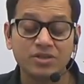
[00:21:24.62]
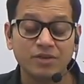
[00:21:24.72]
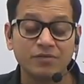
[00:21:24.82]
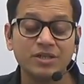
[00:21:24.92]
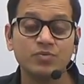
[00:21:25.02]

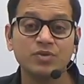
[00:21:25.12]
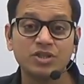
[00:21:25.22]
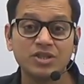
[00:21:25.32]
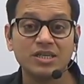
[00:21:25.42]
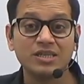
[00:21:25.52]
winds
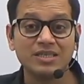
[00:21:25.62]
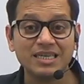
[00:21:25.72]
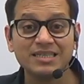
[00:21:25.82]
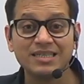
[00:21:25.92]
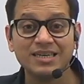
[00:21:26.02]
which
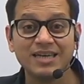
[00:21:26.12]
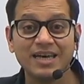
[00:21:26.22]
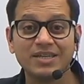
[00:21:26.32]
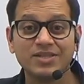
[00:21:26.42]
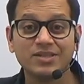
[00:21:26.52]
change their
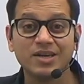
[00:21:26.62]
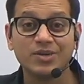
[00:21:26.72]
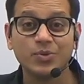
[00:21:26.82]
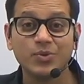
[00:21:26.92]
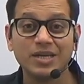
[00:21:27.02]
direction
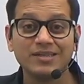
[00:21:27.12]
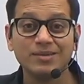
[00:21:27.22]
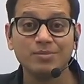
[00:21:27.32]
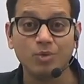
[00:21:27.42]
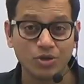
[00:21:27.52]
are known as
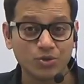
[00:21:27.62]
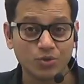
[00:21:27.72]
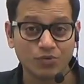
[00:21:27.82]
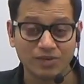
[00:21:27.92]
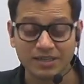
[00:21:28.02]
an
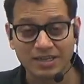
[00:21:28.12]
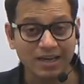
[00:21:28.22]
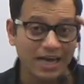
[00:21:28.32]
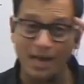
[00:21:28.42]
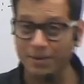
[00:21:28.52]
monsoon winds.
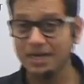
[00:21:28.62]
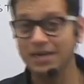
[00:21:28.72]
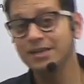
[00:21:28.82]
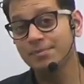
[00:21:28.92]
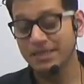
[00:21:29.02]
I am
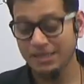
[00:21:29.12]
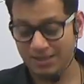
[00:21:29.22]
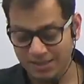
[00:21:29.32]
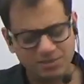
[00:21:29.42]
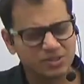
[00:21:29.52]
again
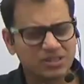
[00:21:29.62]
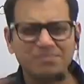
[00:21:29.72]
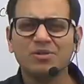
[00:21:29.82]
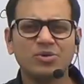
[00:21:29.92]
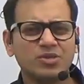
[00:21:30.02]
repeating this, with
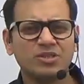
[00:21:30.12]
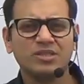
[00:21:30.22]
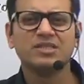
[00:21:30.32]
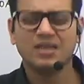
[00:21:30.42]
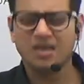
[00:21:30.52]
simple
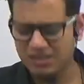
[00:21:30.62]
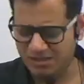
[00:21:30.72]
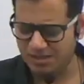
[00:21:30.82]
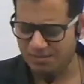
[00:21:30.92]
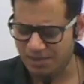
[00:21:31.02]
questions are asked
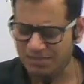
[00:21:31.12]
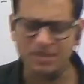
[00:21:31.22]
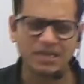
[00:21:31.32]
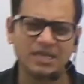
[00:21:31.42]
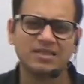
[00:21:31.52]
in the
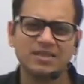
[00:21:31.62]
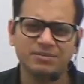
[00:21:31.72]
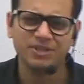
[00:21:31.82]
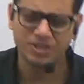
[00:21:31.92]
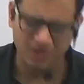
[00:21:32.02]
preliminary
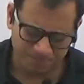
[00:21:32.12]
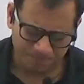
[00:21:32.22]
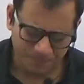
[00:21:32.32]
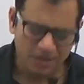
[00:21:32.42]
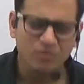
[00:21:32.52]
examination.
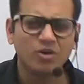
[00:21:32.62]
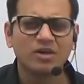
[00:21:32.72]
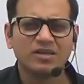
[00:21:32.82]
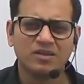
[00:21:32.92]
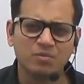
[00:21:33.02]

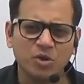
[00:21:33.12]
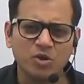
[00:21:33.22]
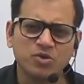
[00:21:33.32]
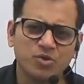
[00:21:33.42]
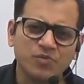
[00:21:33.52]
What are the
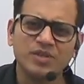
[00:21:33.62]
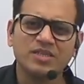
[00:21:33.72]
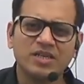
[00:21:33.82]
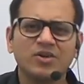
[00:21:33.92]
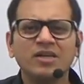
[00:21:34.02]
monsoon winds
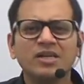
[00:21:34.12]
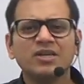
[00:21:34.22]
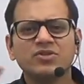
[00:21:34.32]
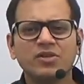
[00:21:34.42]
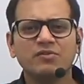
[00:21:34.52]
and all?
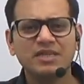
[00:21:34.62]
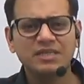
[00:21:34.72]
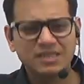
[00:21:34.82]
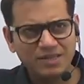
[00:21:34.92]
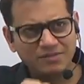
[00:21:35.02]
So the
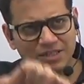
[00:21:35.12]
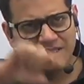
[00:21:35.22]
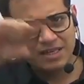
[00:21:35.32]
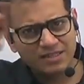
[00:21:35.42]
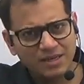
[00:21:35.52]
winds in which
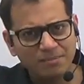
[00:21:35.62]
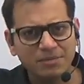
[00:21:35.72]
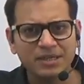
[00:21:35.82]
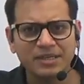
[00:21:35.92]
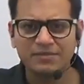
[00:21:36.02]
there is
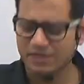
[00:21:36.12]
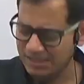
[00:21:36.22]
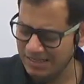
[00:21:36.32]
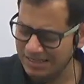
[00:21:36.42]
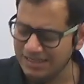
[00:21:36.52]
complete
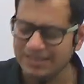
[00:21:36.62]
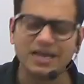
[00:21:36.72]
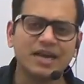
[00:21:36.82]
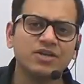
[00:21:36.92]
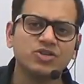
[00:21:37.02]
reversal in the
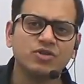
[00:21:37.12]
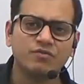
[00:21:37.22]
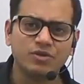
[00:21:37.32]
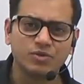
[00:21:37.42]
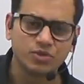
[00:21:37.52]
direction
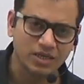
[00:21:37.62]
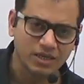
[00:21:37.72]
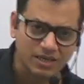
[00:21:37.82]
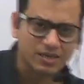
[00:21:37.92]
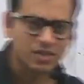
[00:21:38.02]
of an ocean current.